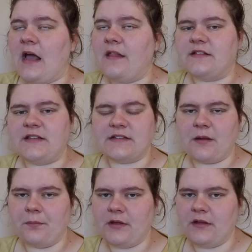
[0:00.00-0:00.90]
They said it's
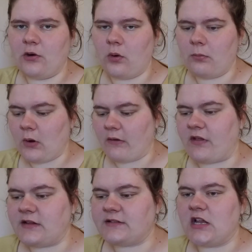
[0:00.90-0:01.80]
completely normal.
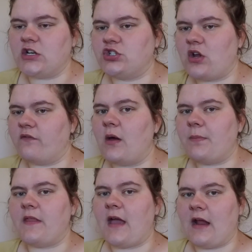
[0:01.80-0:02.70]
Everything's getting shoved up
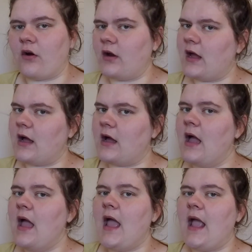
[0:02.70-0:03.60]
in that area,
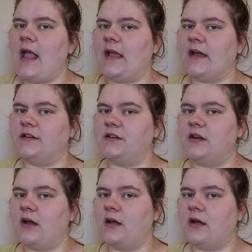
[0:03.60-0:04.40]
and